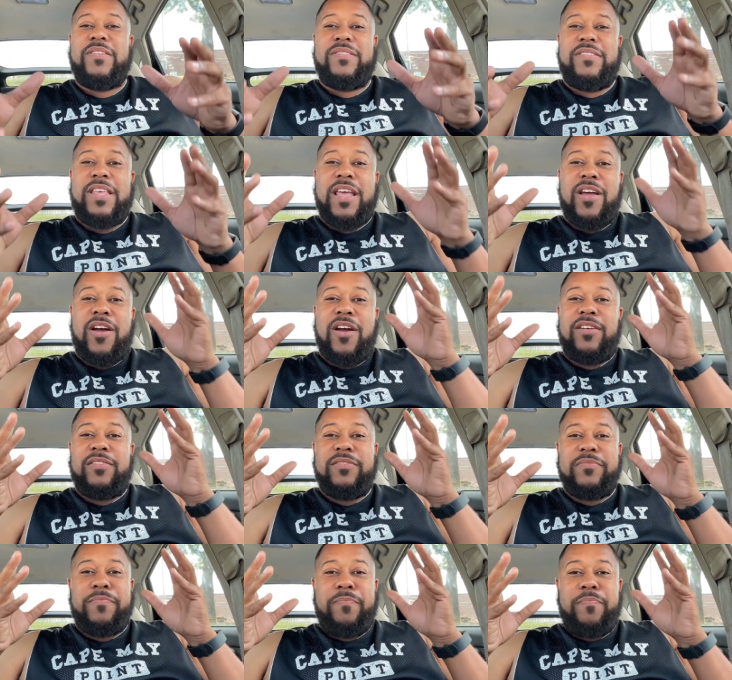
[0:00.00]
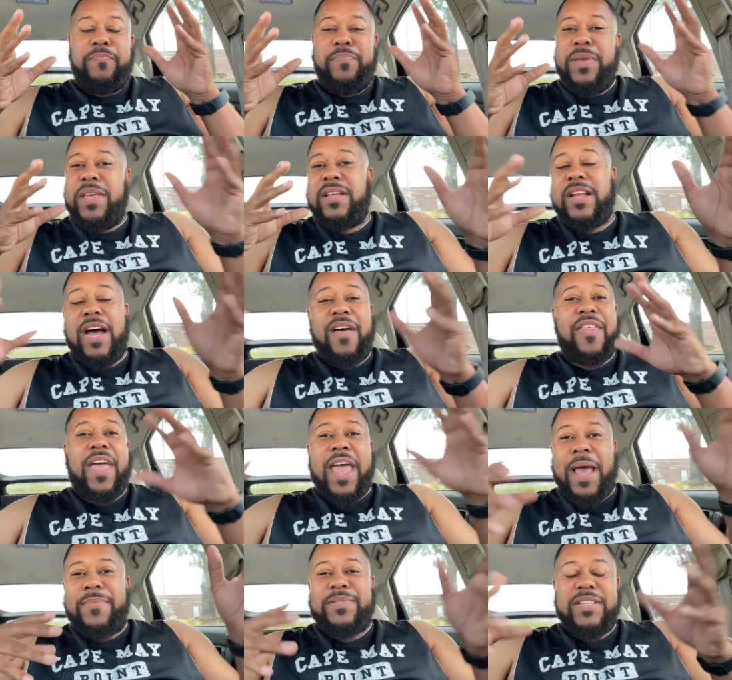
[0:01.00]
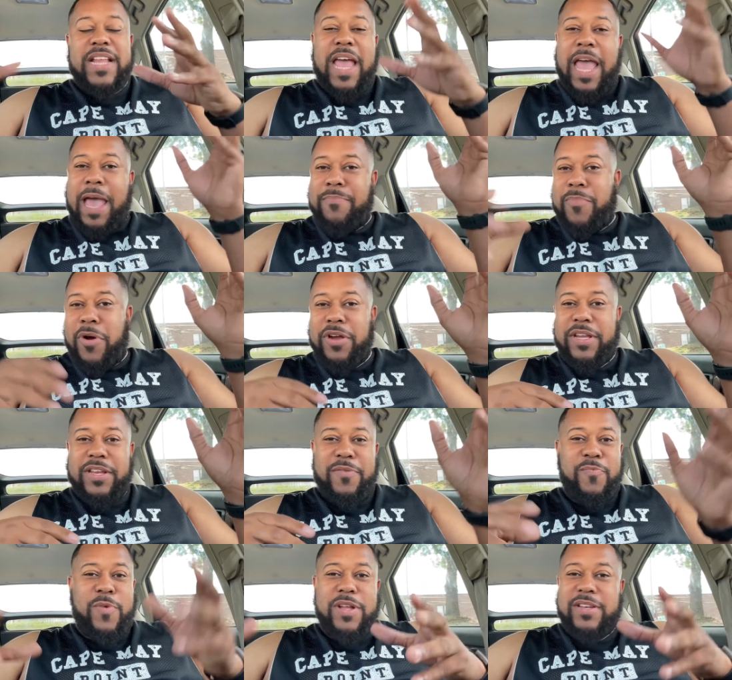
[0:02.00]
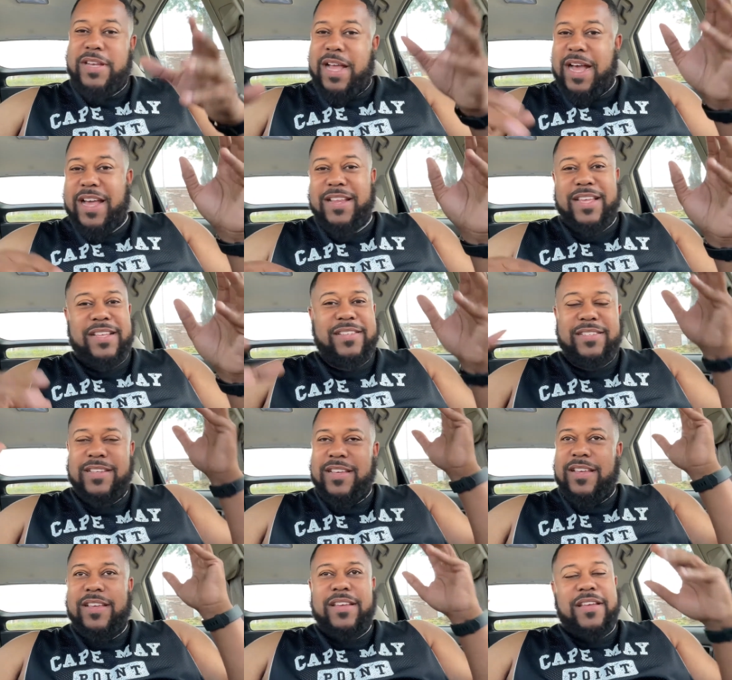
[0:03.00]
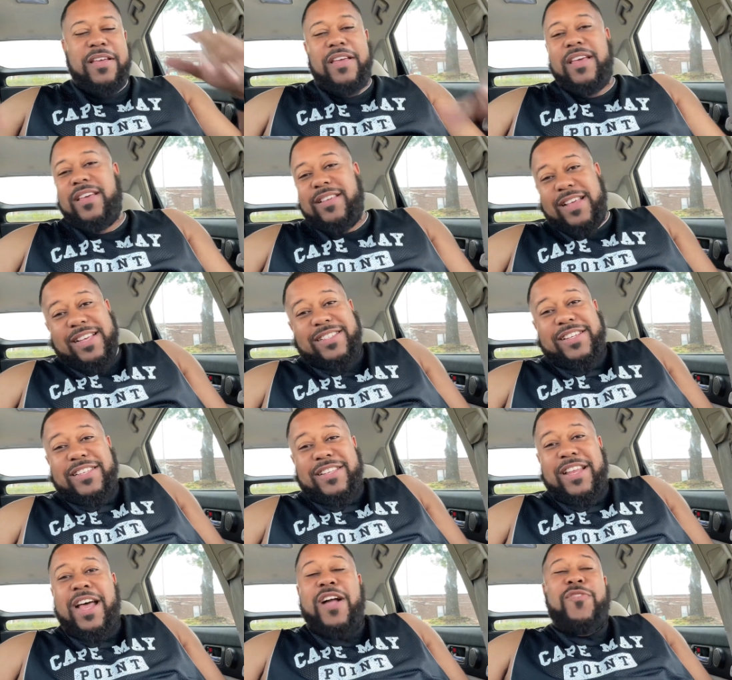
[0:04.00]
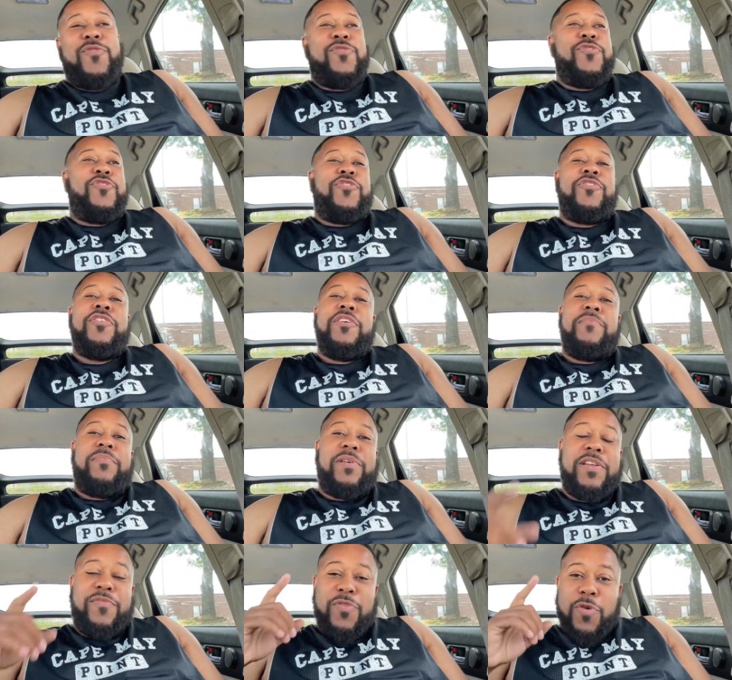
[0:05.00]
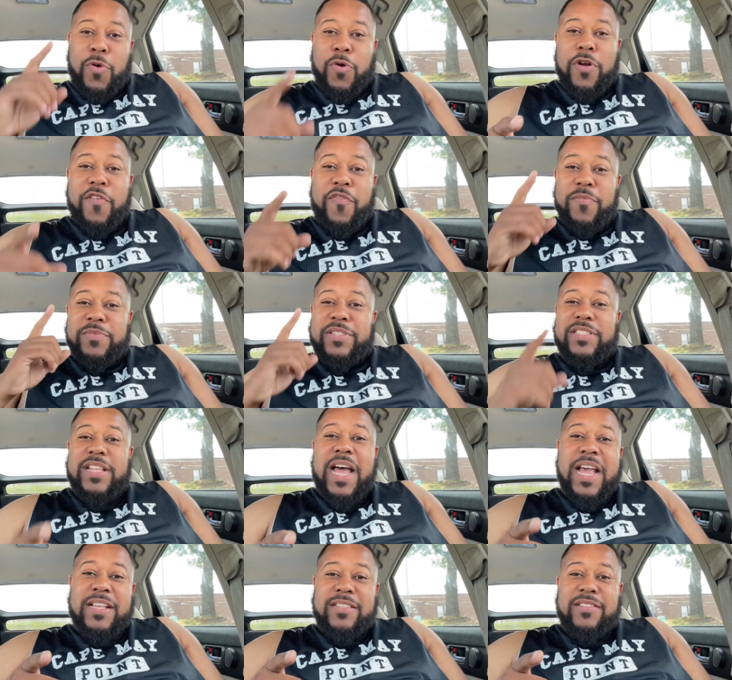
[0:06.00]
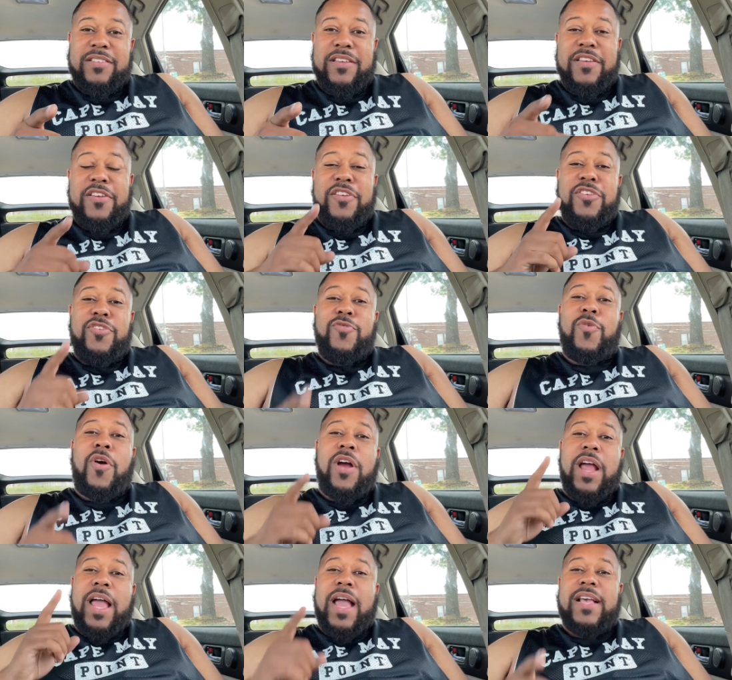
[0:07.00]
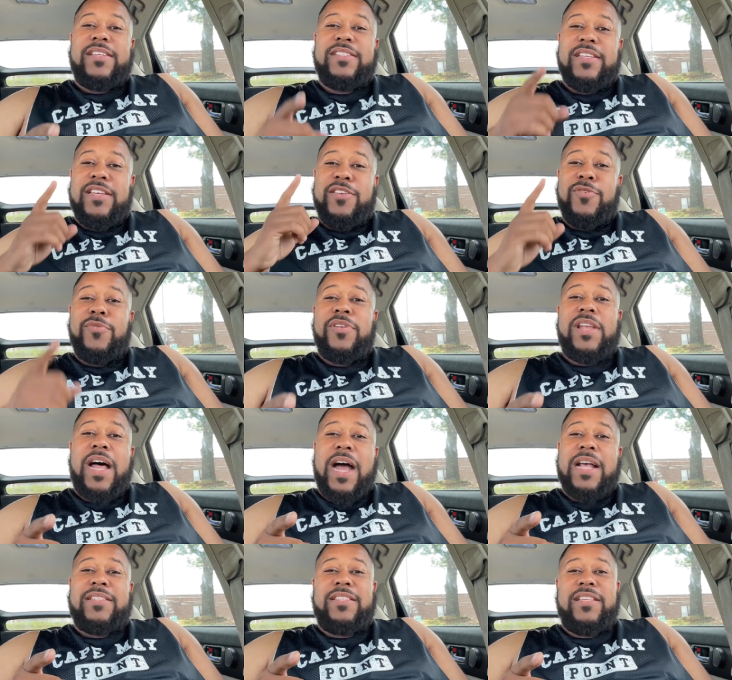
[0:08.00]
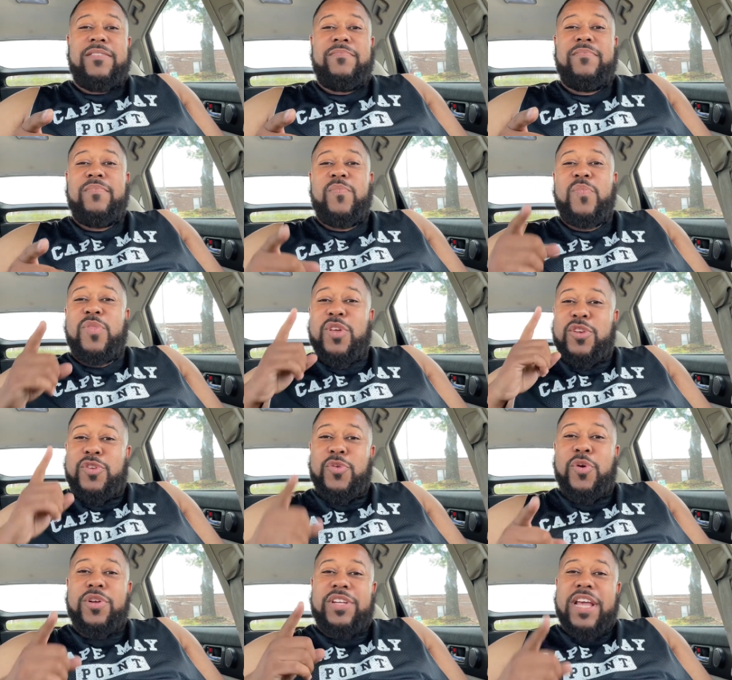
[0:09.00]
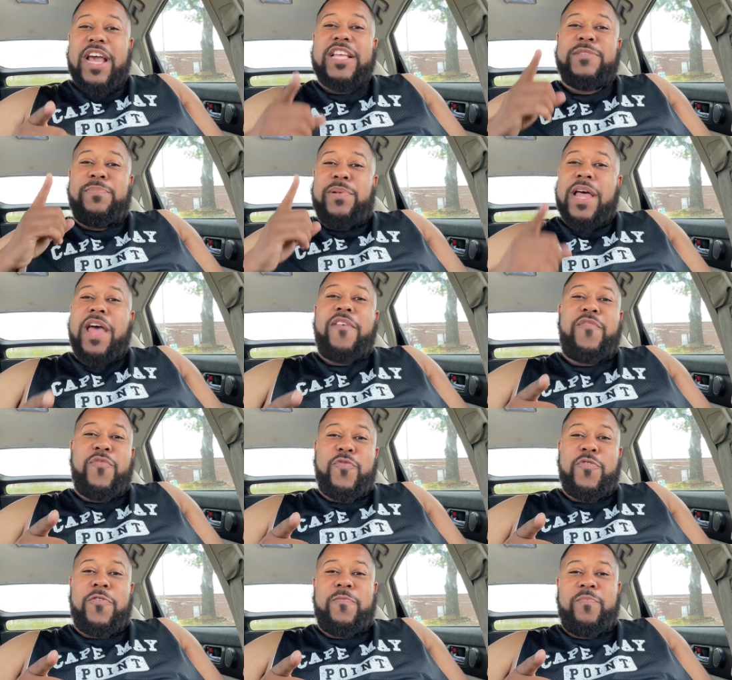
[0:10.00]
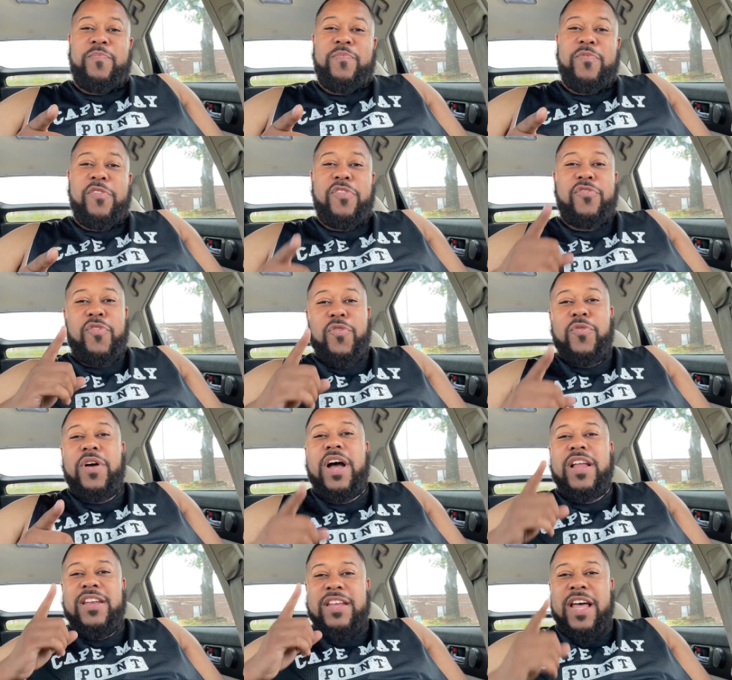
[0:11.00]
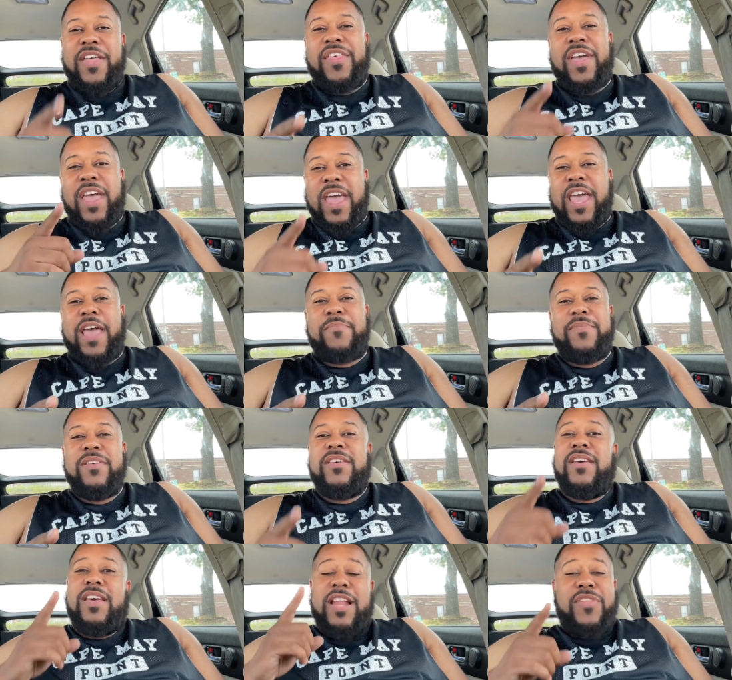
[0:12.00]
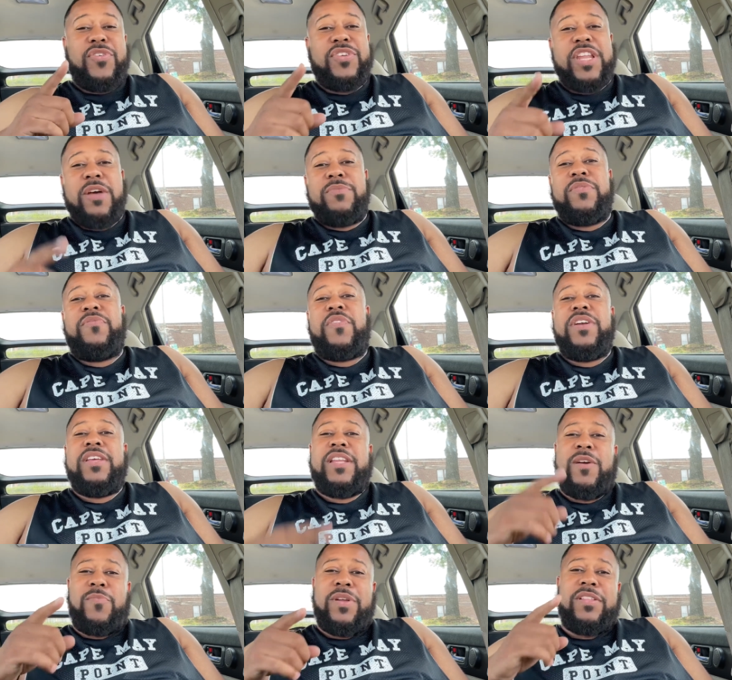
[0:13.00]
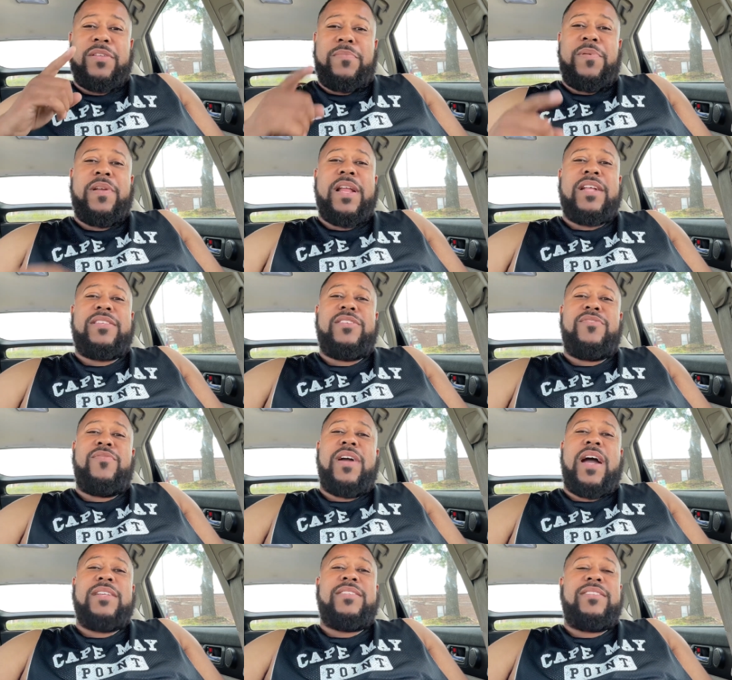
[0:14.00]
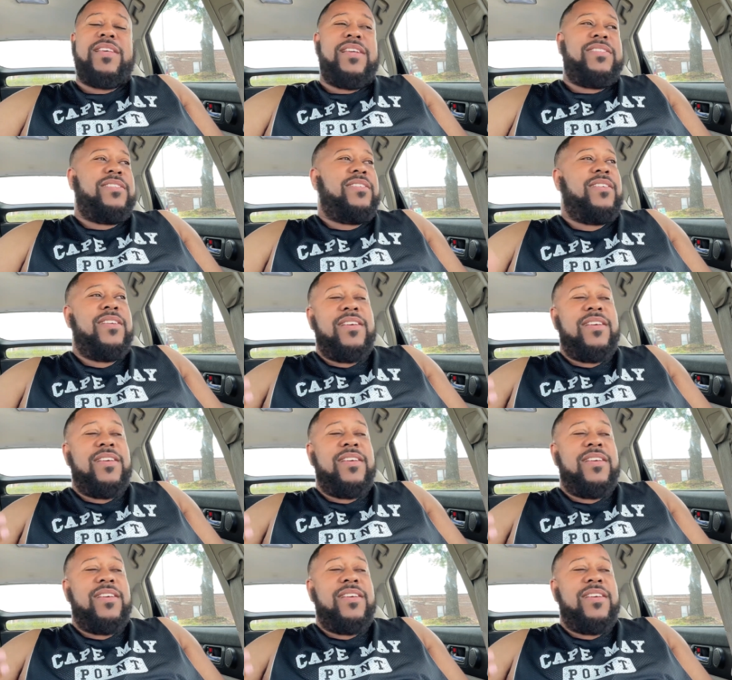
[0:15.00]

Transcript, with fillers: They are being other apps in the app market and whatnot. And it's just a lot going on. But if you order from Slice, you are actually utilizing the DoorDash platform through another app. And I thought that was funny. And I wanted to bring that to you guys' attention.